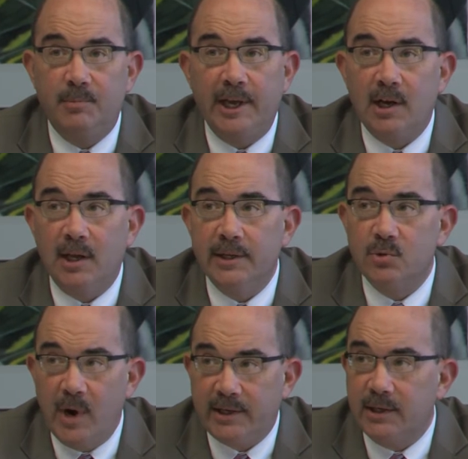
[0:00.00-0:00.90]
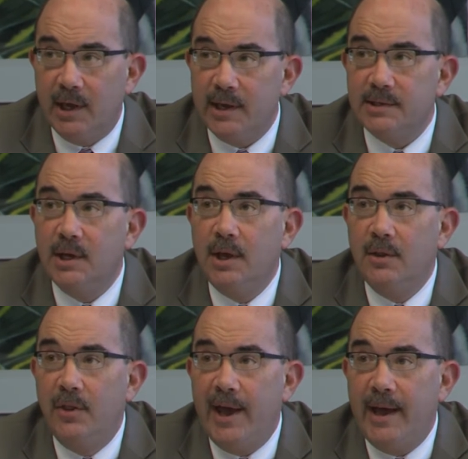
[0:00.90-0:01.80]
my colleagues recognize
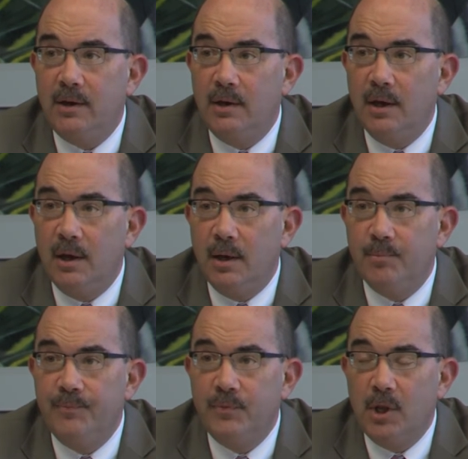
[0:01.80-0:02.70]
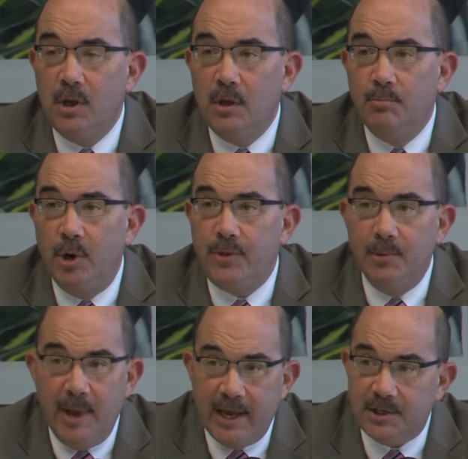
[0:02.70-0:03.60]
that um, both the
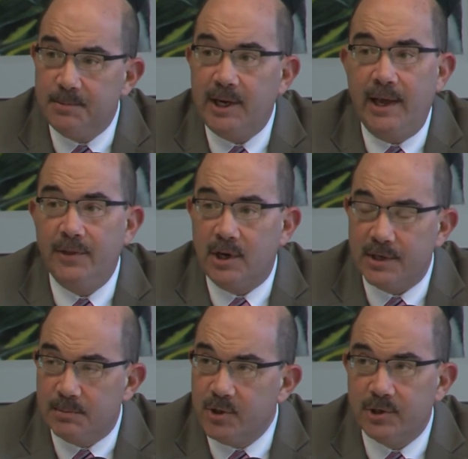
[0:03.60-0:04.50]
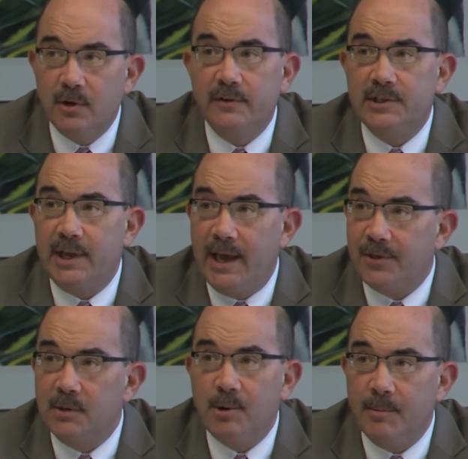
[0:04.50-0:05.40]
management and the customer service at
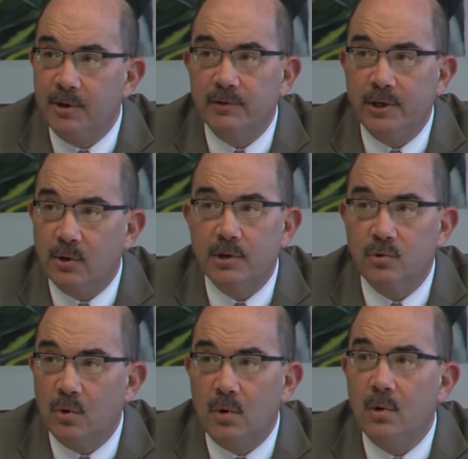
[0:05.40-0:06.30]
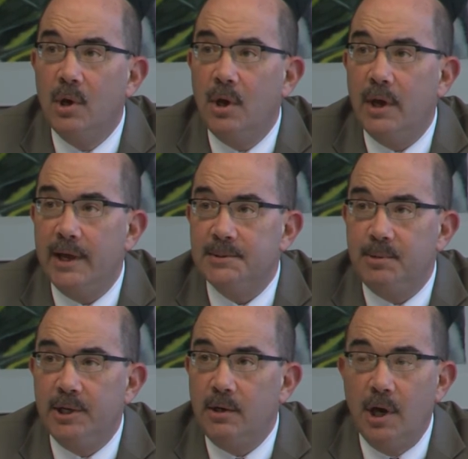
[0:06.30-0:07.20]
the Department of Liquor Control has
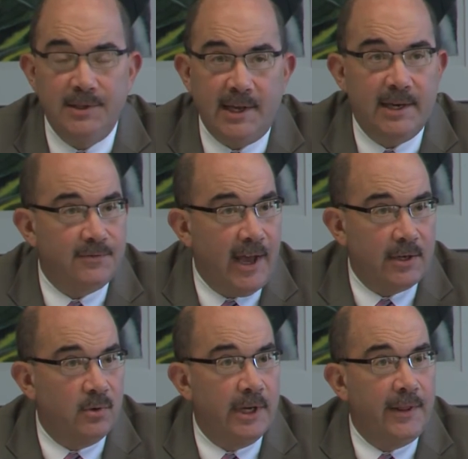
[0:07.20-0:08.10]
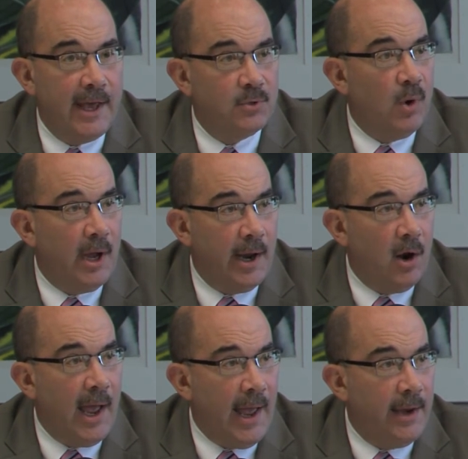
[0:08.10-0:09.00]
been unsatisfactory. And that's why our
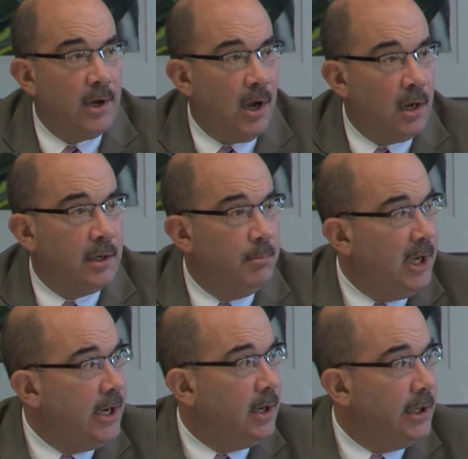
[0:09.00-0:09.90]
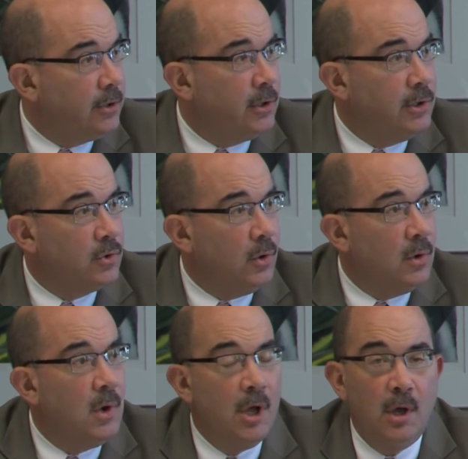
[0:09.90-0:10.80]
ad hoc committee on liquor
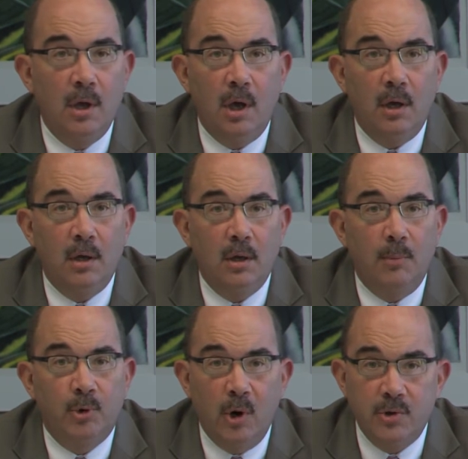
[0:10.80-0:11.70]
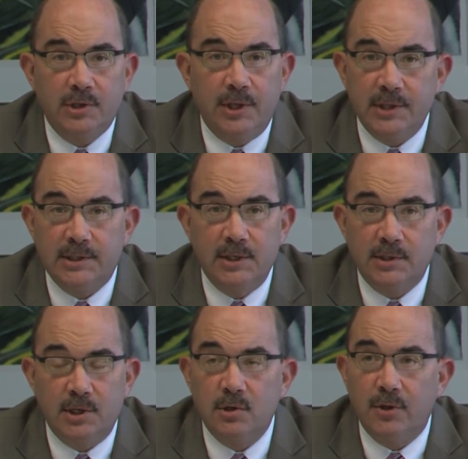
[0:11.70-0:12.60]
control uh, approached this in
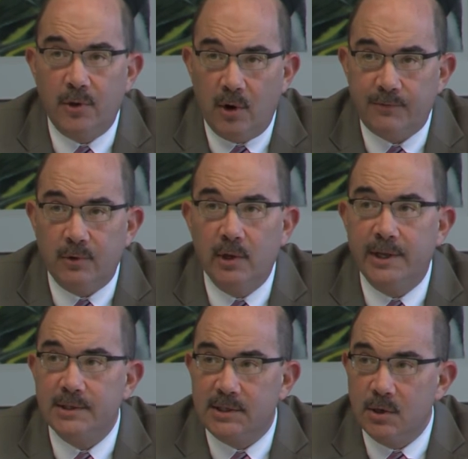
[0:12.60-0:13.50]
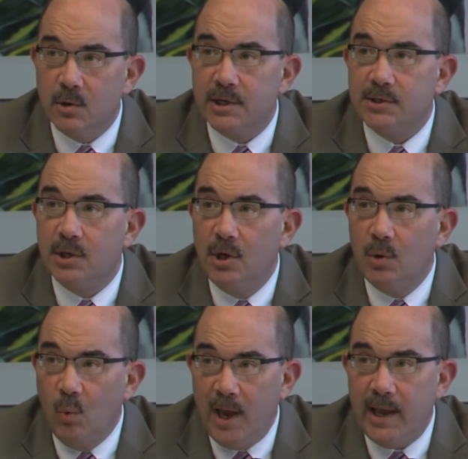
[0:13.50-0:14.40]
such a thoughtful and serious
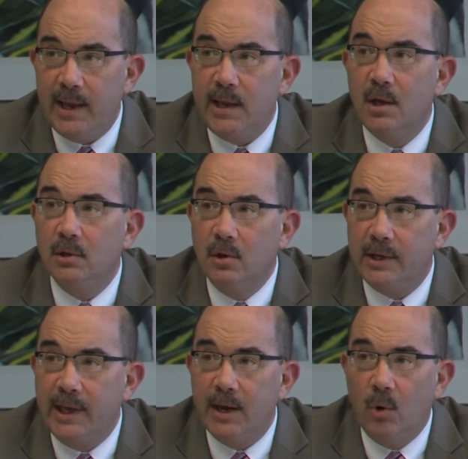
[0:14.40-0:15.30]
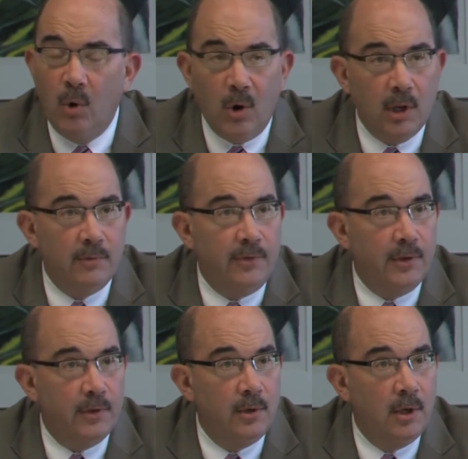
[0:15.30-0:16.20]
way, looking at all of
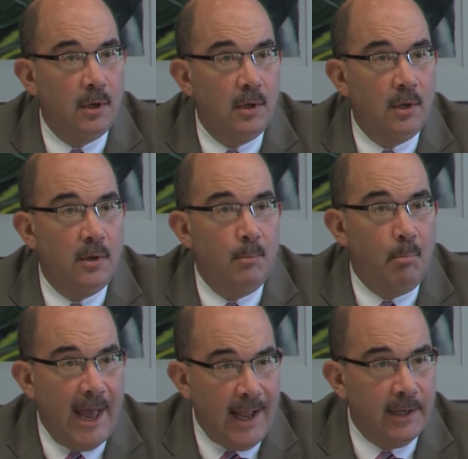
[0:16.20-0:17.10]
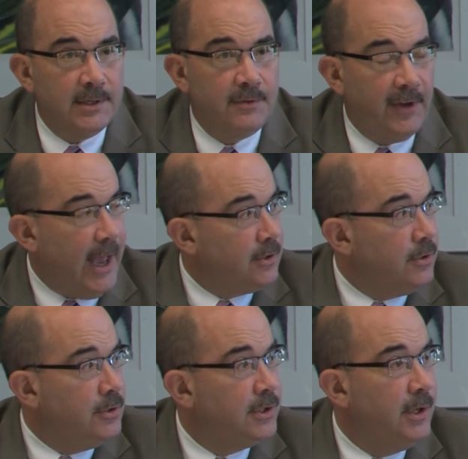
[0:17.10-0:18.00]
the balanced
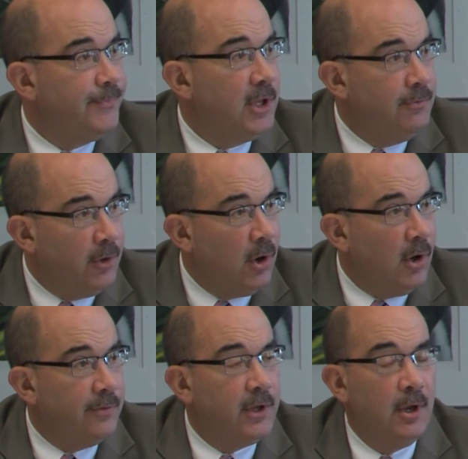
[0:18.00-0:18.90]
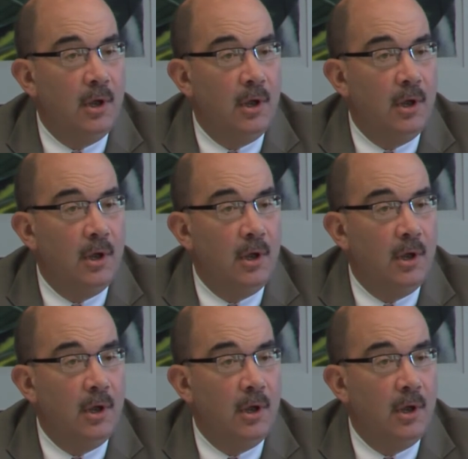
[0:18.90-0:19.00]
factors involved.